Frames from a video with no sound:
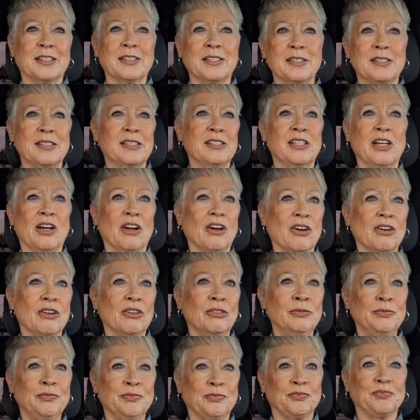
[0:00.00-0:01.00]
So,
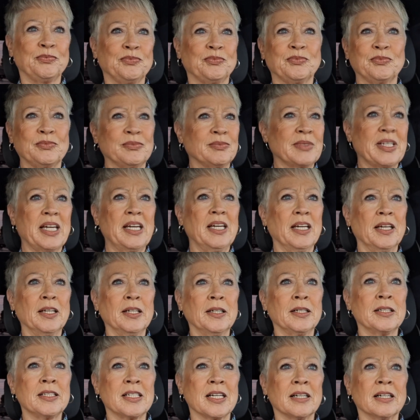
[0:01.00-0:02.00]

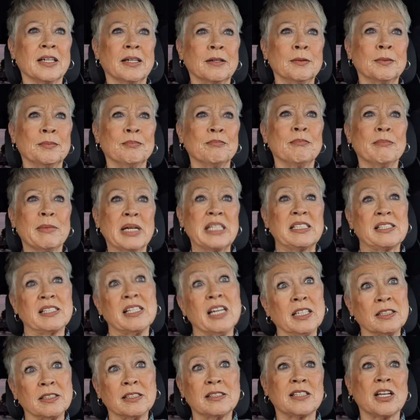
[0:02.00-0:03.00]
and my
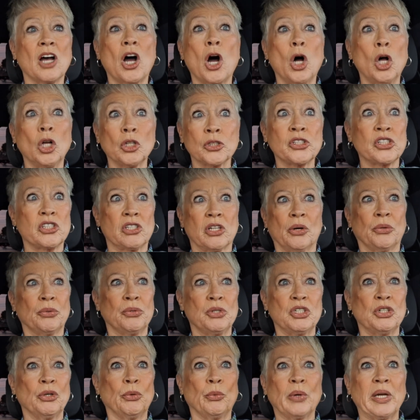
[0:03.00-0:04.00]
son's also
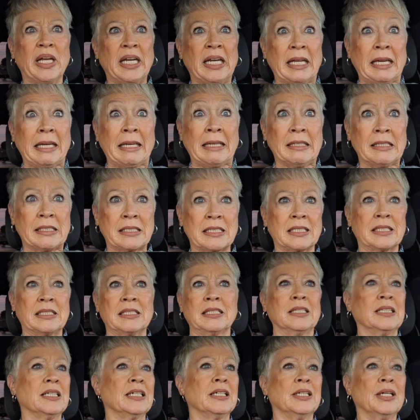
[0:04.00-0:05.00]
doing it,
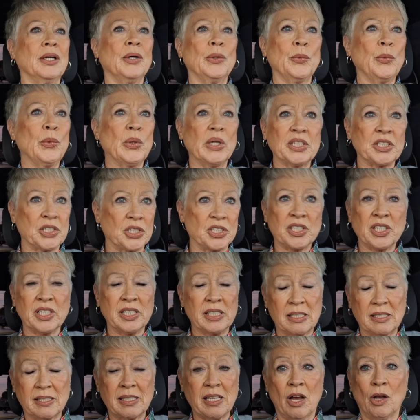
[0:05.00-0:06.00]
which
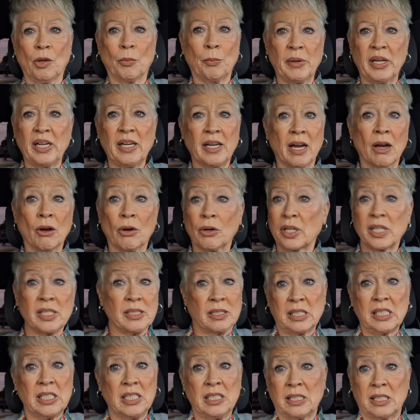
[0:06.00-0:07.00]
is helping out
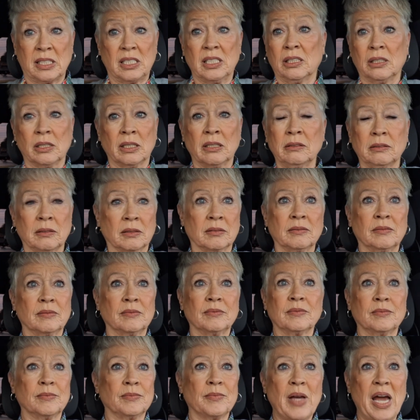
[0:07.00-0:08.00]
because he still
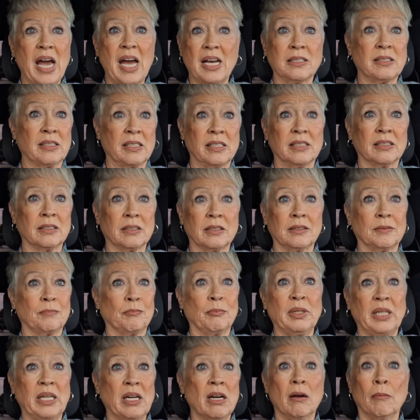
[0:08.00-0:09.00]
hasn't
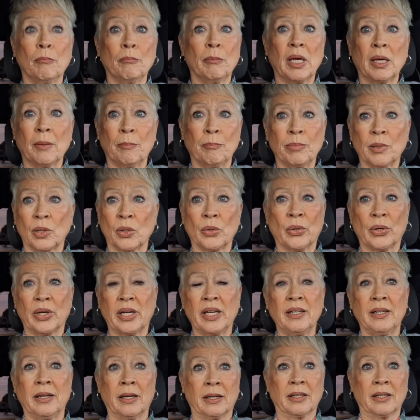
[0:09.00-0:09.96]
become employed.